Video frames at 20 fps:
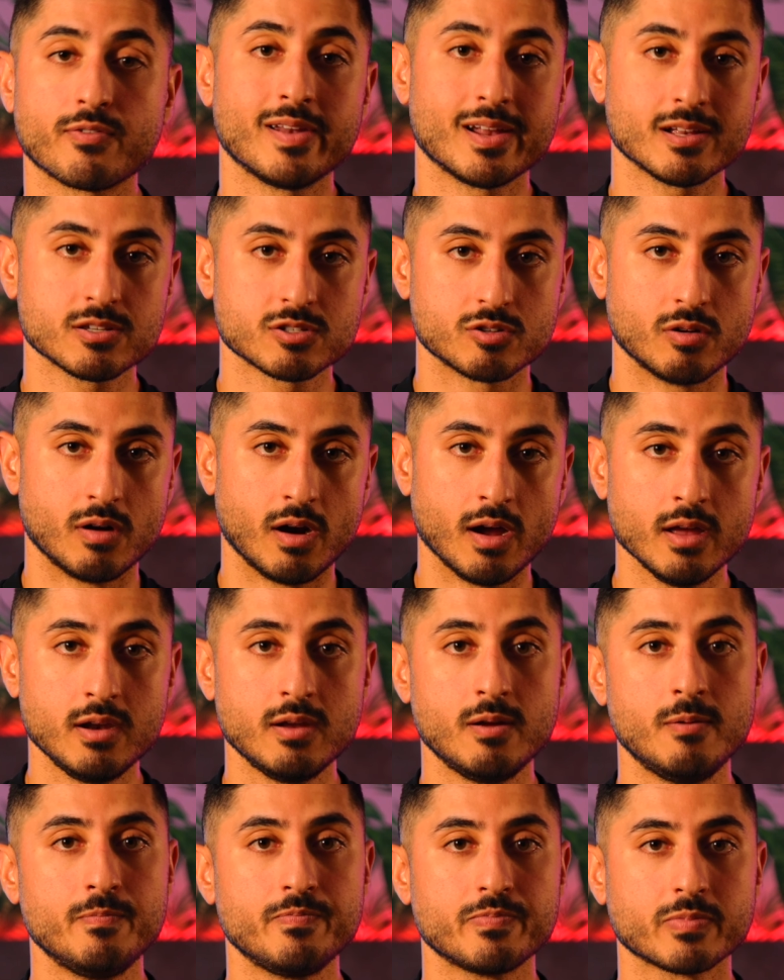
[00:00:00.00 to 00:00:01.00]

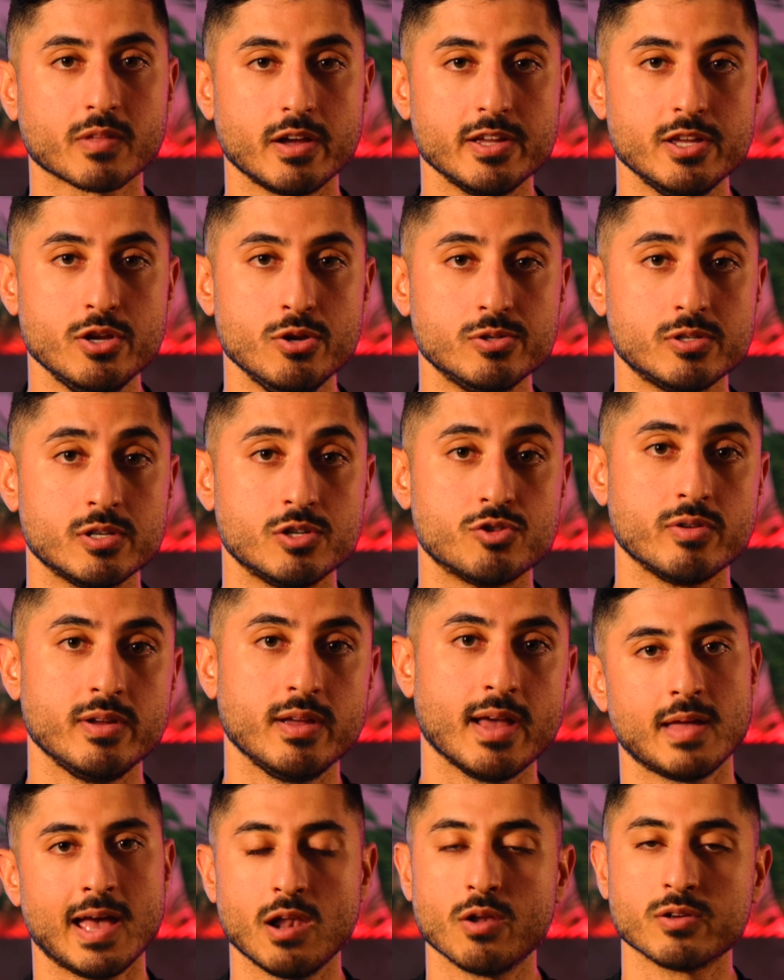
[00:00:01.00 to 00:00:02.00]
finasteride, are used to
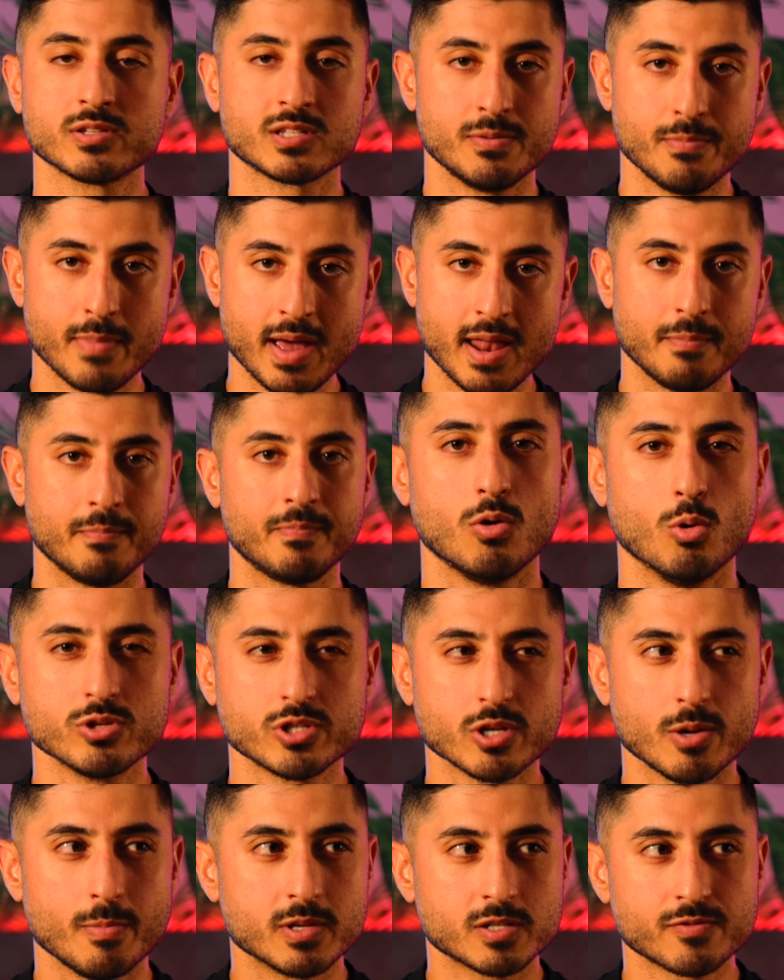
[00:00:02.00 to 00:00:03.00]
treat hair loss in men.
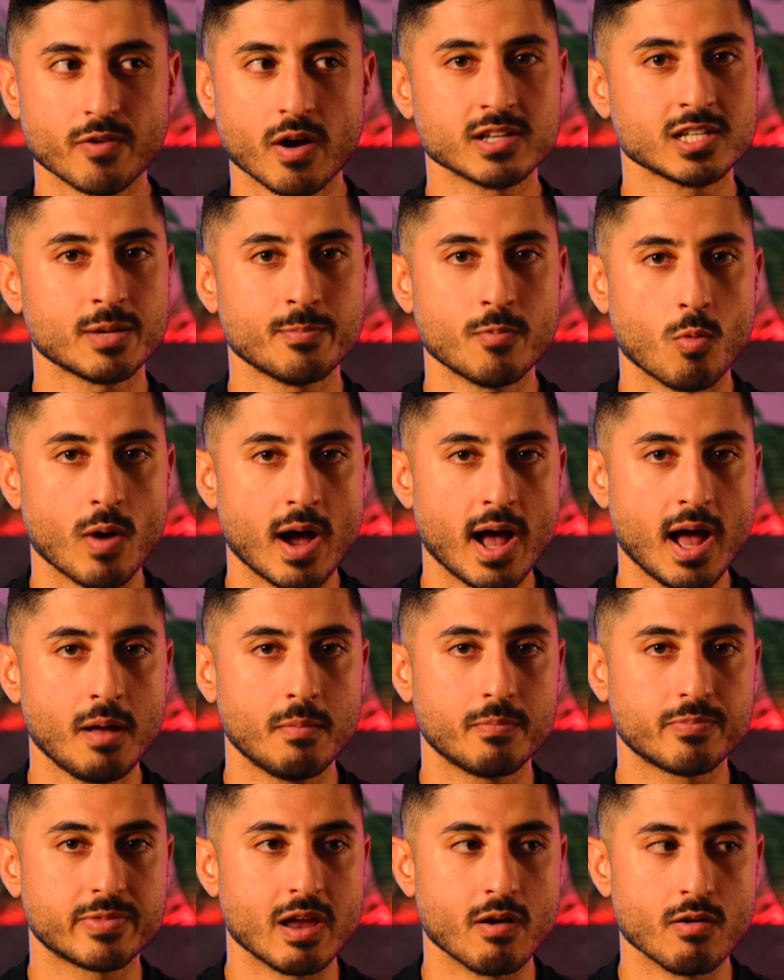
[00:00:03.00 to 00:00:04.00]
Also, as far as I'm
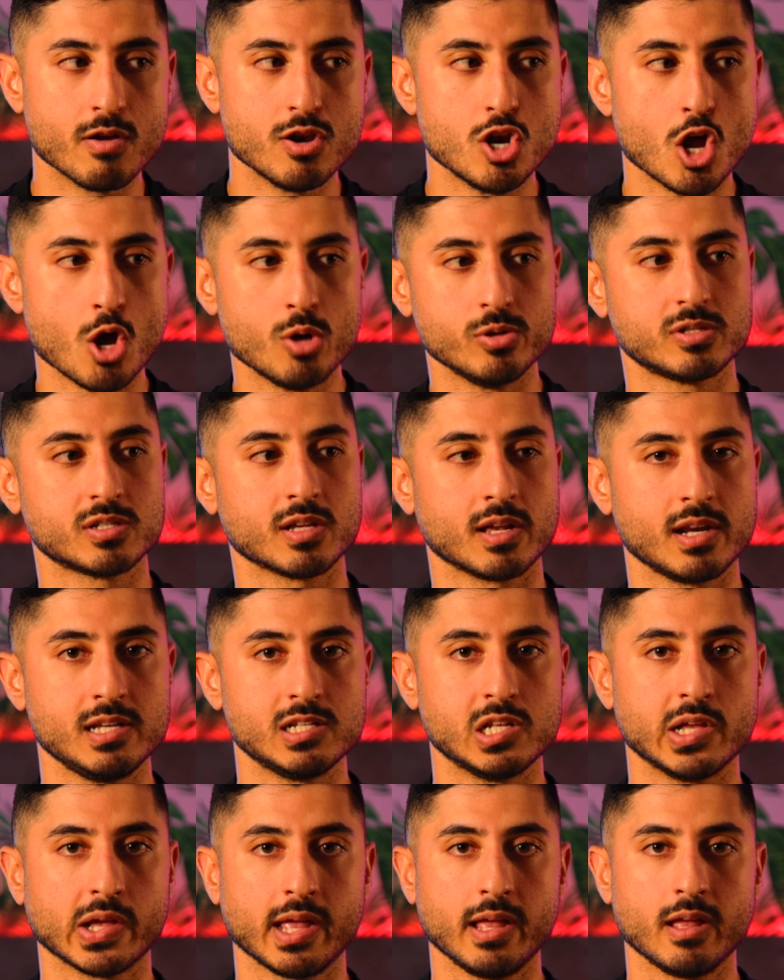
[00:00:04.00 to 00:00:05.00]
aware, there are no
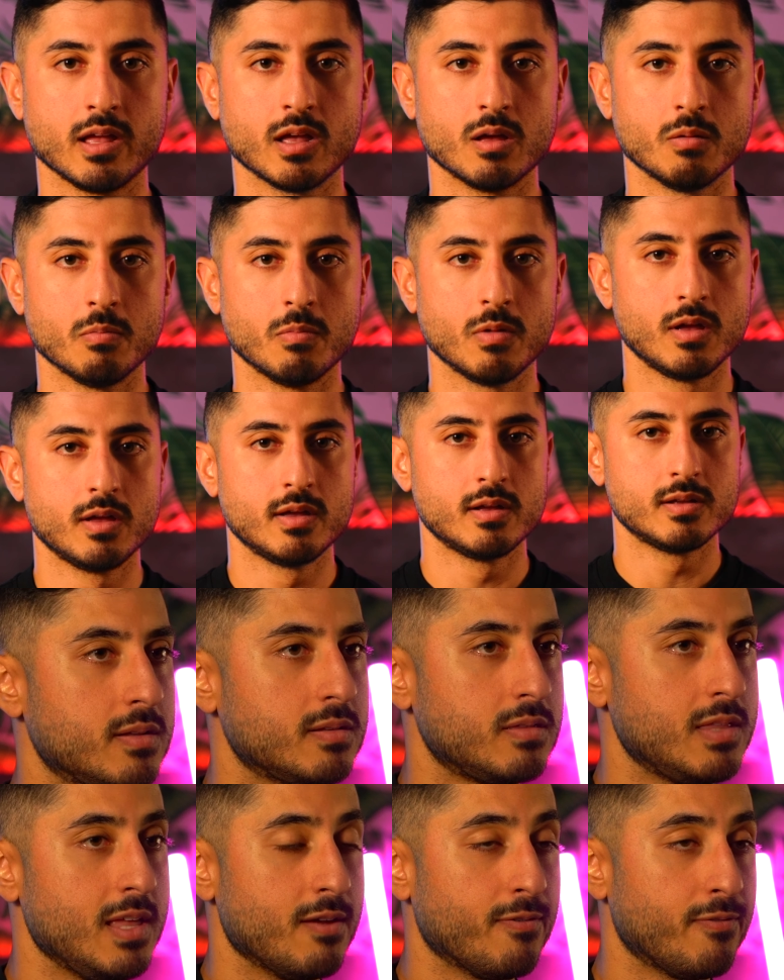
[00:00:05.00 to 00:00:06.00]
studies looking at
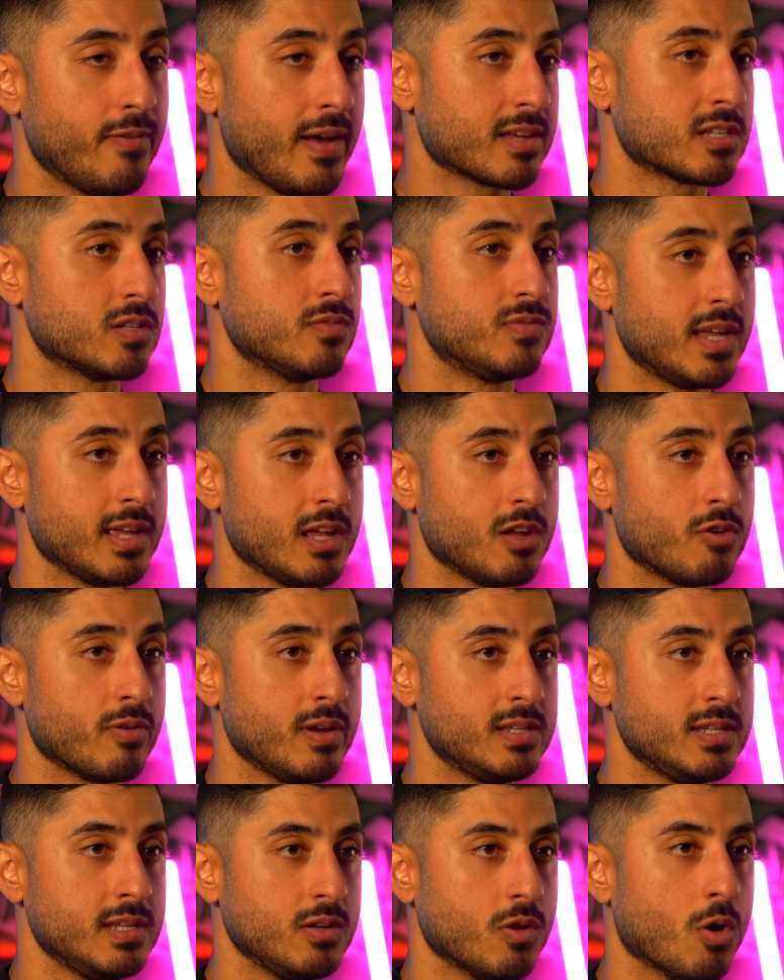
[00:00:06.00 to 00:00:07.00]
the effects of taking
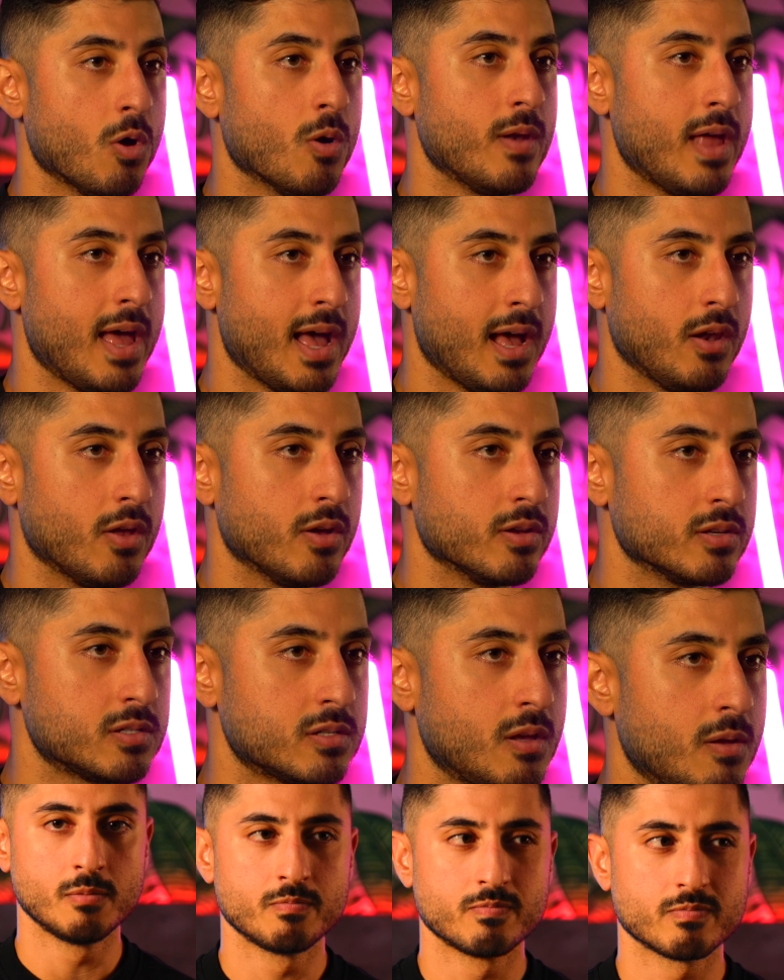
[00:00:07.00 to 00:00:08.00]
creatine on hair loss.